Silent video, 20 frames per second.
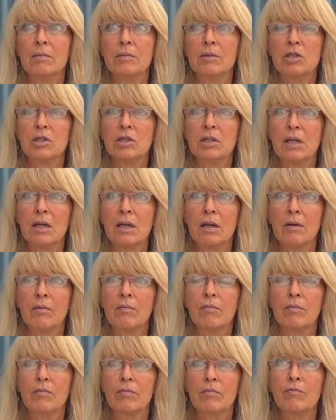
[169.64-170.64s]
just
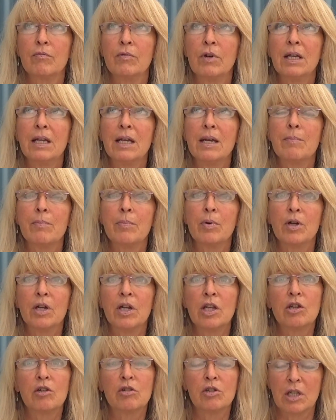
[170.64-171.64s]
really
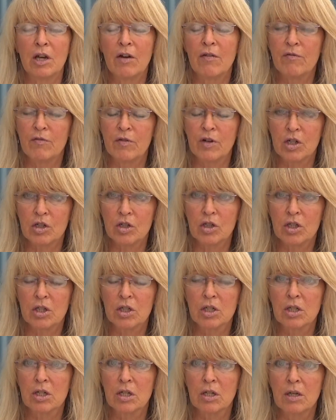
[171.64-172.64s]
putting yourself
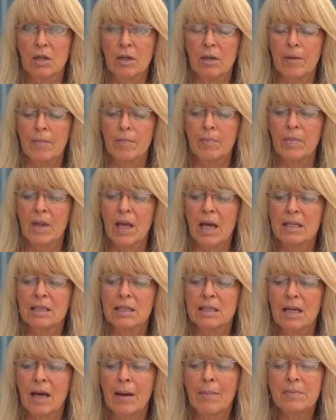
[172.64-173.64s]
first,
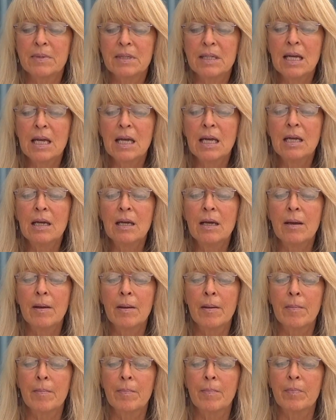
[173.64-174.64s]
accepting
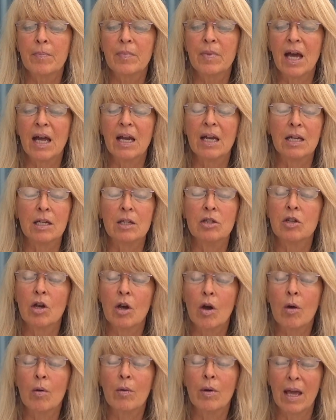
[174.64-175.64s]
that it's
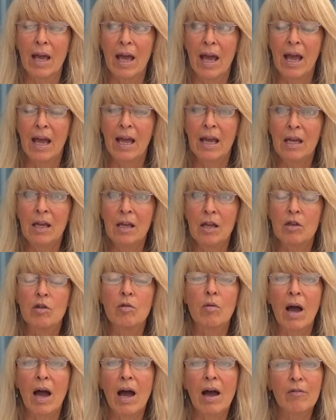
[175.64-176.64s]
okay,
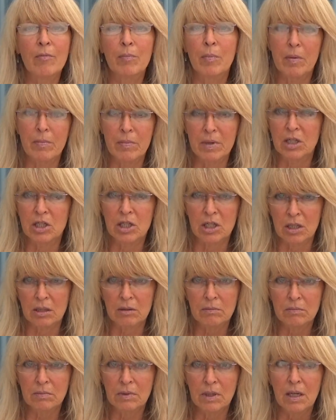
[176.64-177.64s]
you have permission.
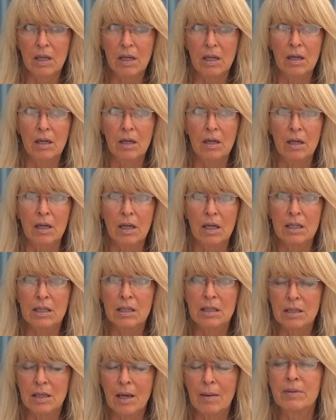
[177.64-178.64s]

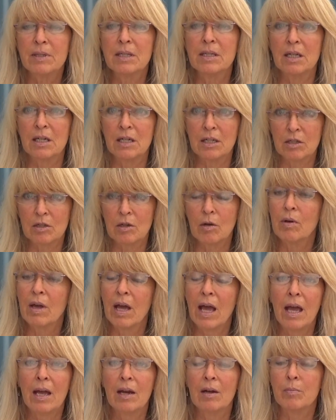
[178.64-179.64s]
Accepting that it's
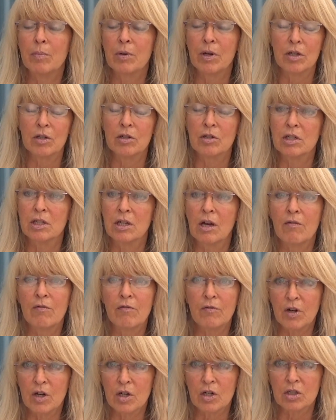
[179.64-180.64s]
okay to put yourself
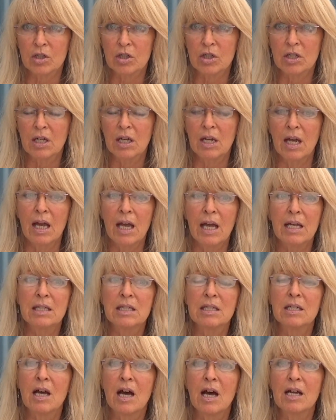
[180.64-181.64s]
first.
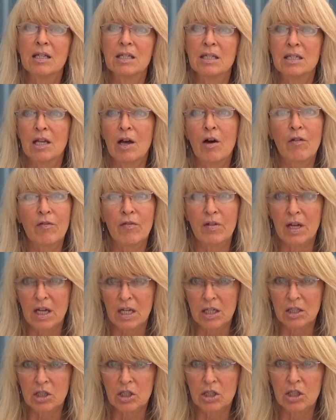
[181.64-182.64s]
It's not
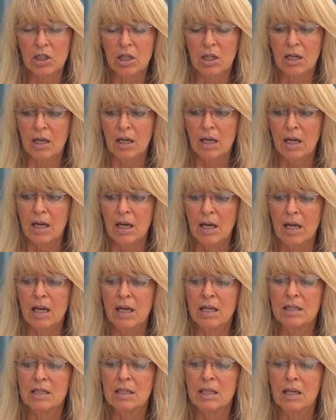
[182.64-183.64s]
selfish.
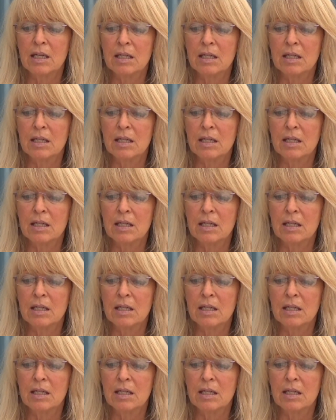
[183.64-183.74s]
It's